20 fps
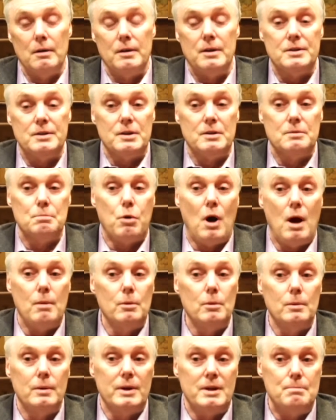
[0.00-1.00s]
this is
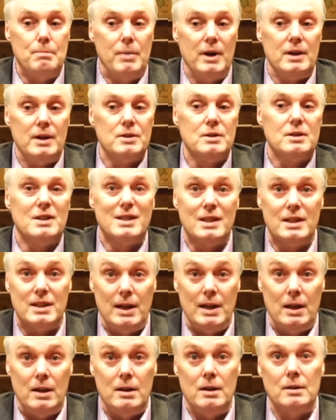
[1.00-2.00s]
probably best
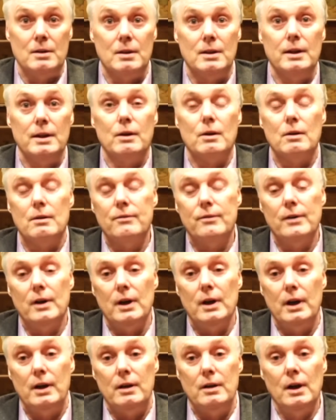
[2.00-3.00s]
said and
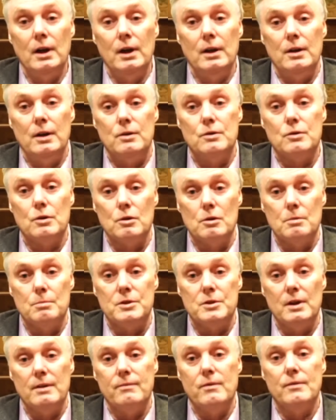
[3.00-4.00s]
clarified in
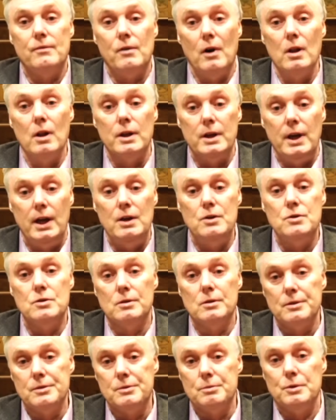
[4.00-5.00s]
terms of the fallen
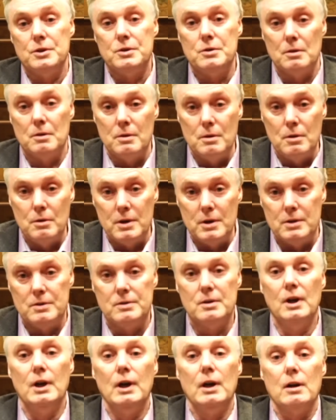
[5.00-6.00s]
angels, which are known
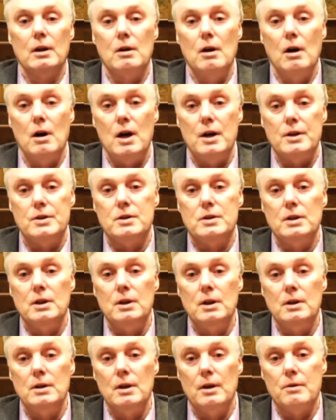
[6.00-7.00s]
as gods
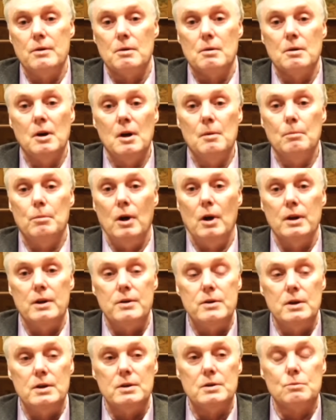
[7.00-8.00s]
in other
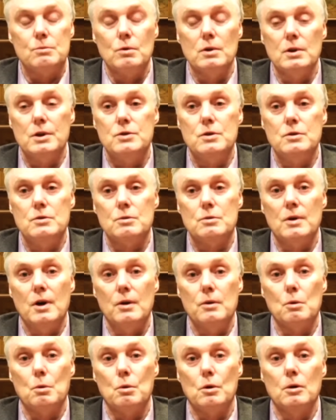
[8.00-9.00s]
polytheist religions
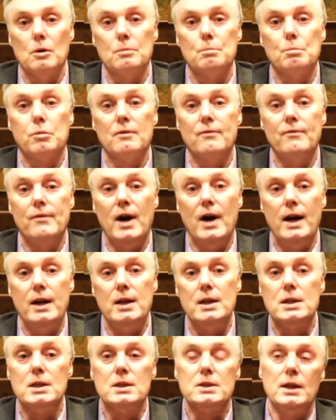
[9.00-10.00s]
around the world,
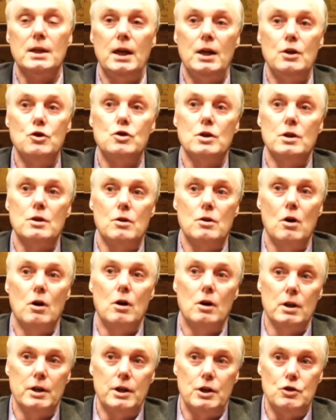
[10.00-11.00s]
provided this ancient
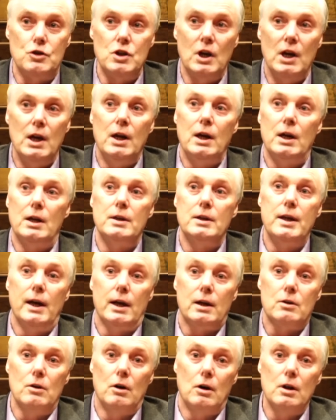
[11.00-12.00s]
knowledge and
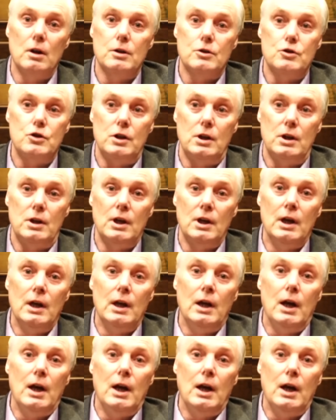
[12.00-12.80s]
technology,